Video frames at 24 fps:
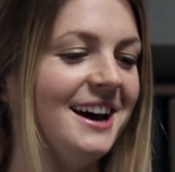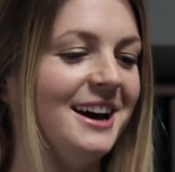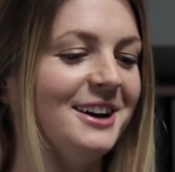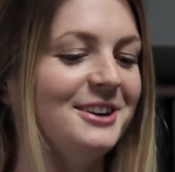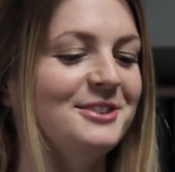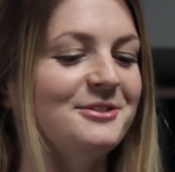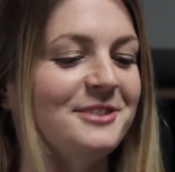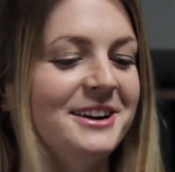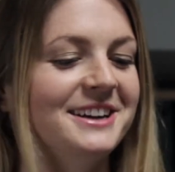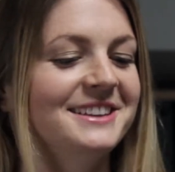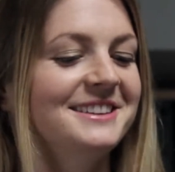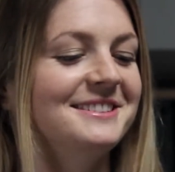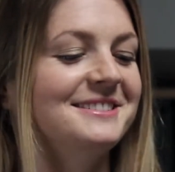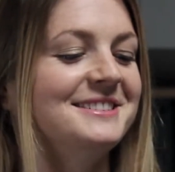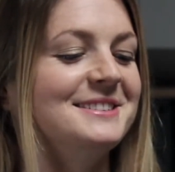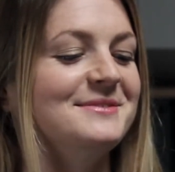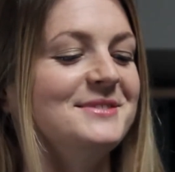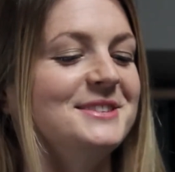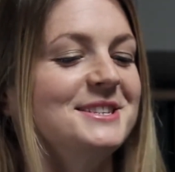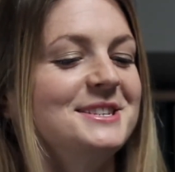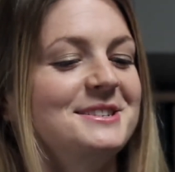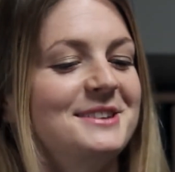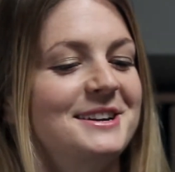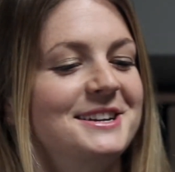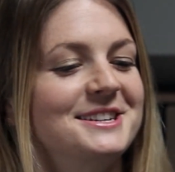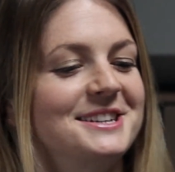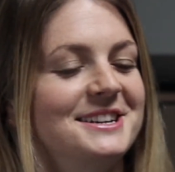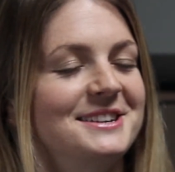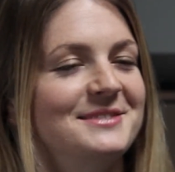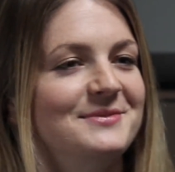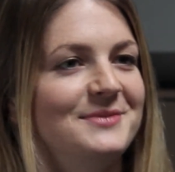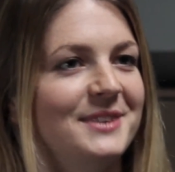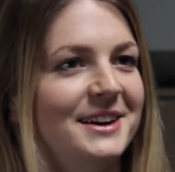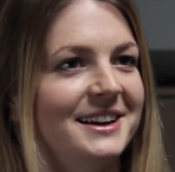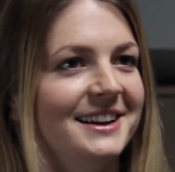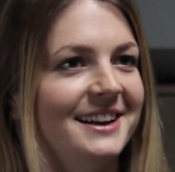a great little
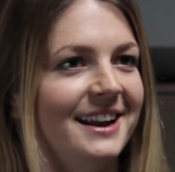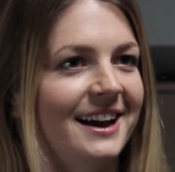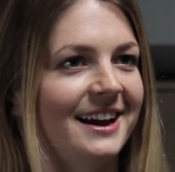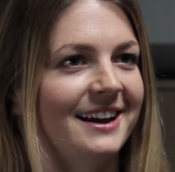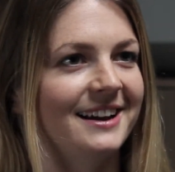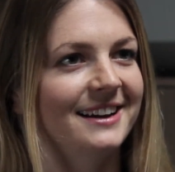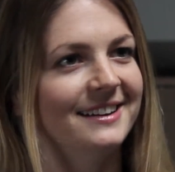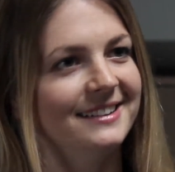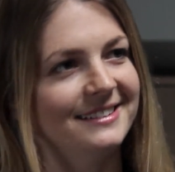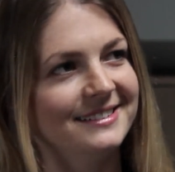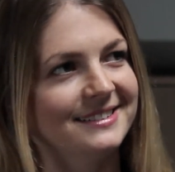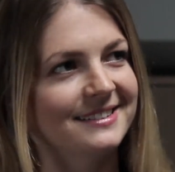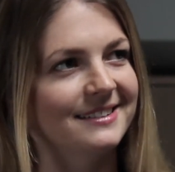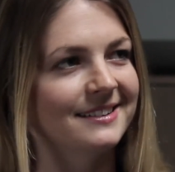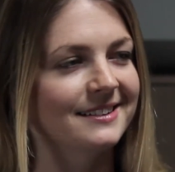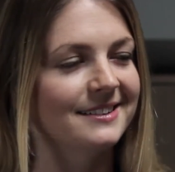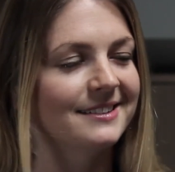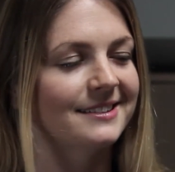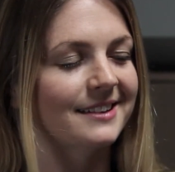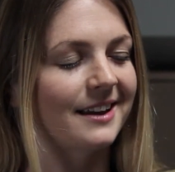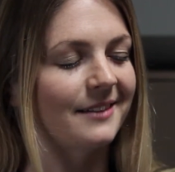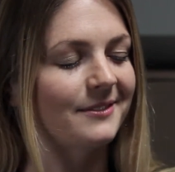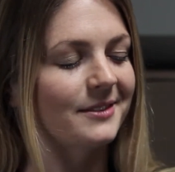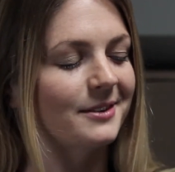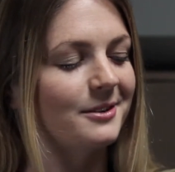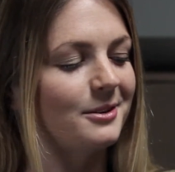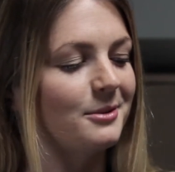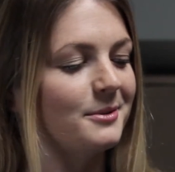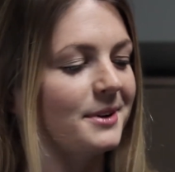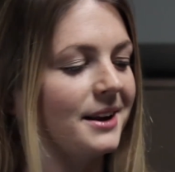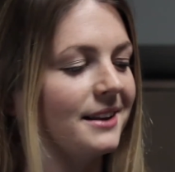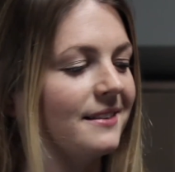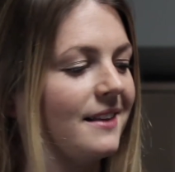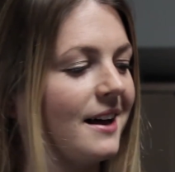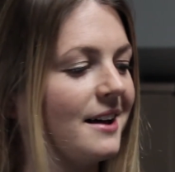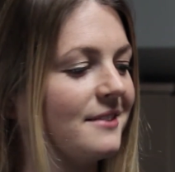demonstration, but I was a little skeptical
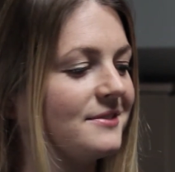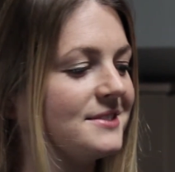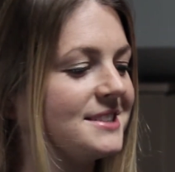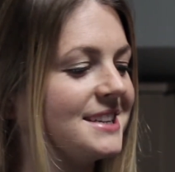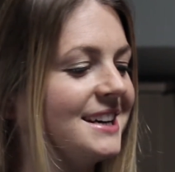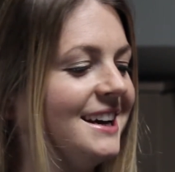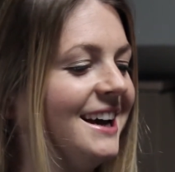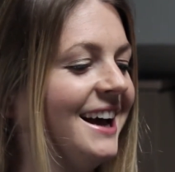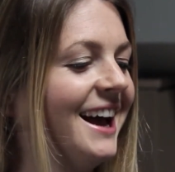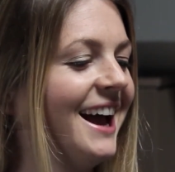when I left.